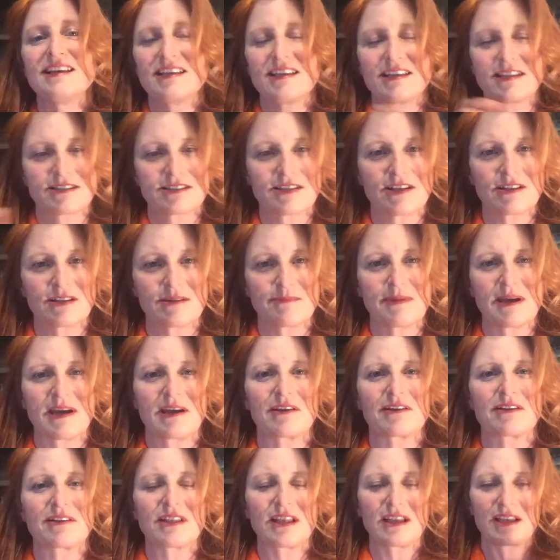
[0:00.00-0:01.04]
is all
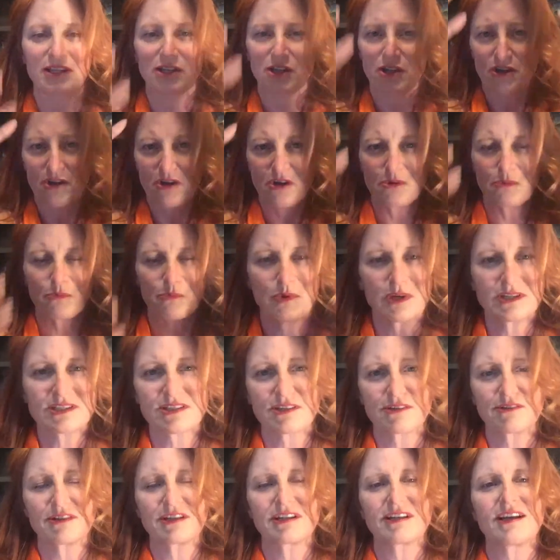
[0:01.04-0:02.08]
about. Like, what's
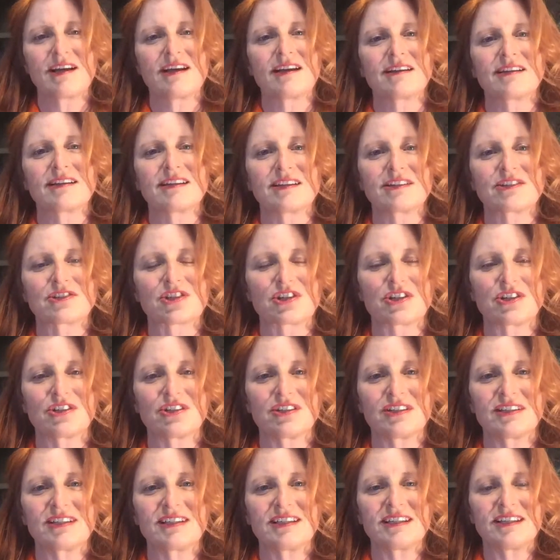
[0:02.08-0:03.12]
going on
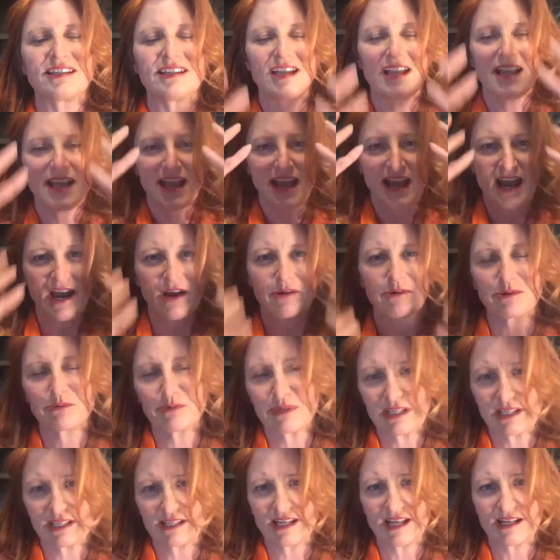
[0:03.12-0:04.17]
internally? How are we
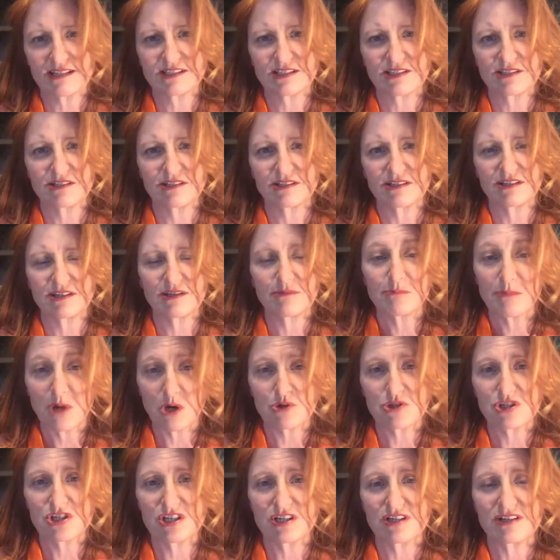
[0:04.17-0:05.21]
connected
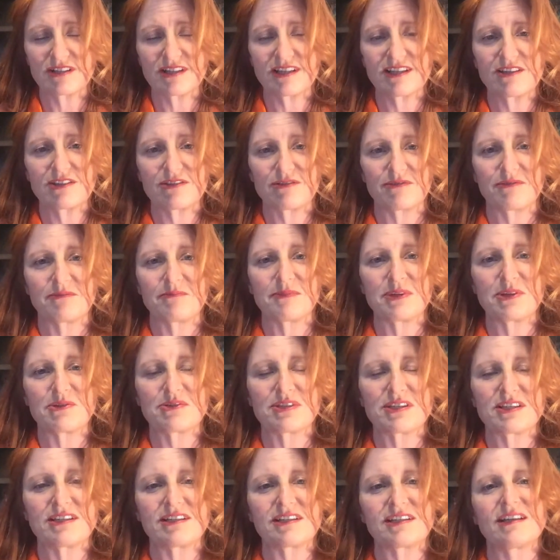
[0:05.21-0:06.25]
emotionally through
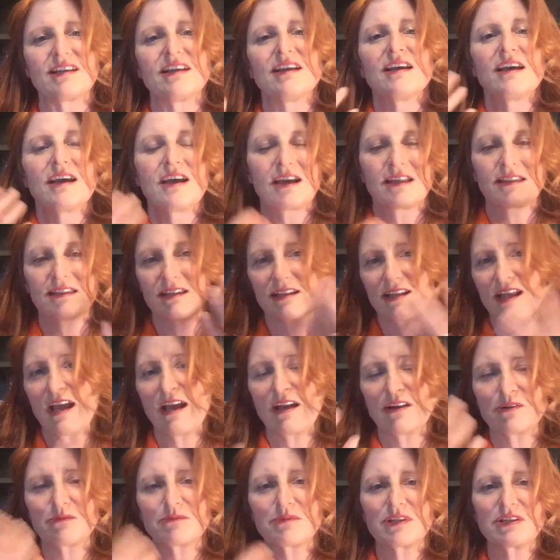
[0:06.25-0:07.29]
music? And then how
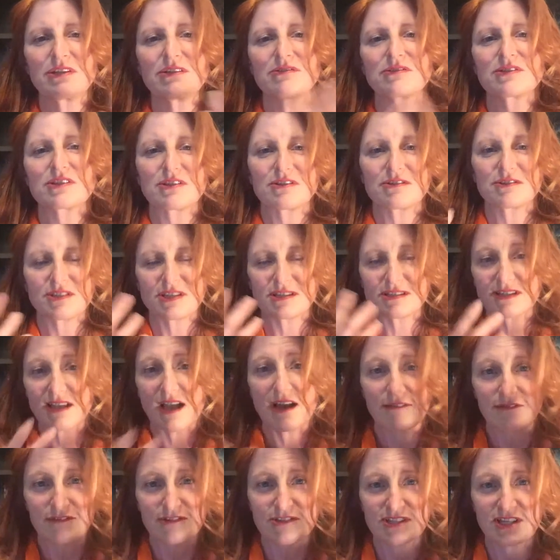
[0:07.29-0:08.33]
do we use those as
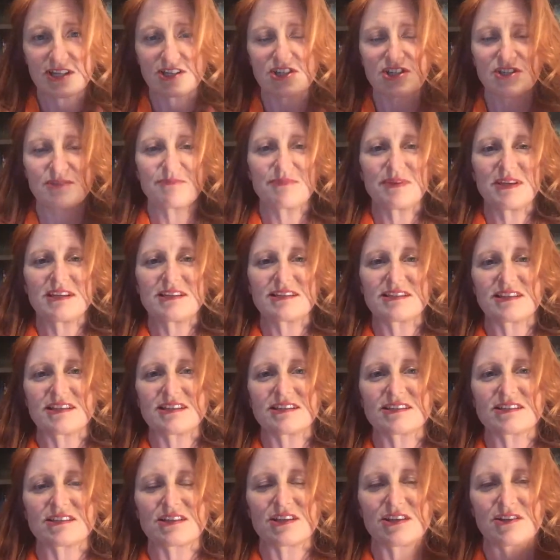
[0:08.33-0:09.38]
conversation
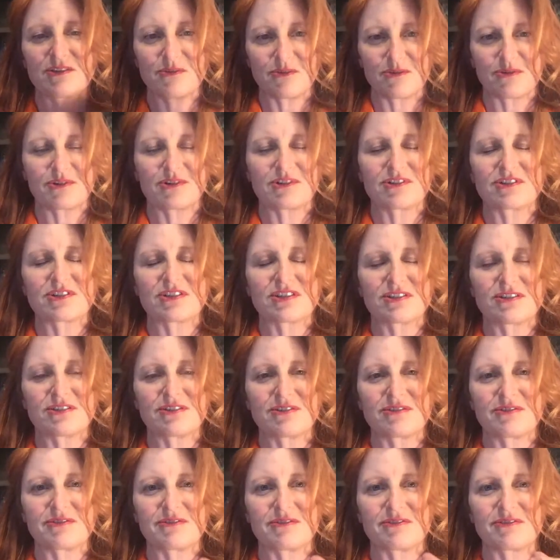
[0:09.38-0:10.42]
pieces in order
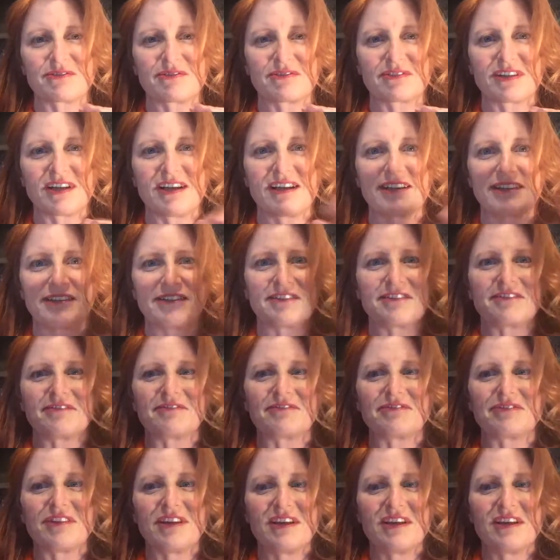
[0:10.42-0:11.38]
to kind of